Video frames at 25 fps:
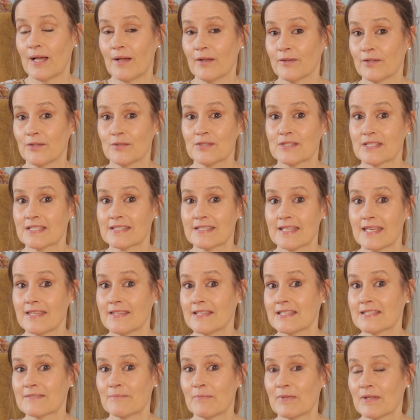I used to say
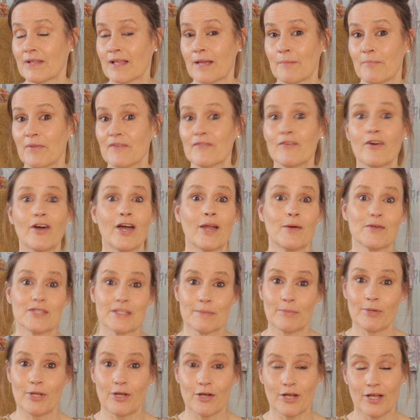this before I was
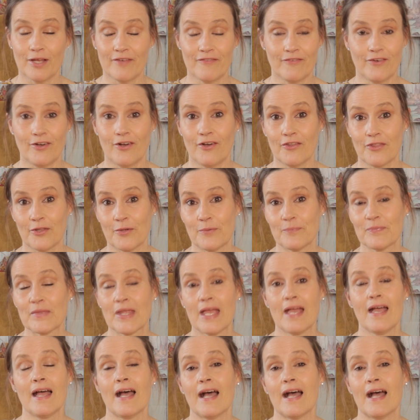a blogger for them.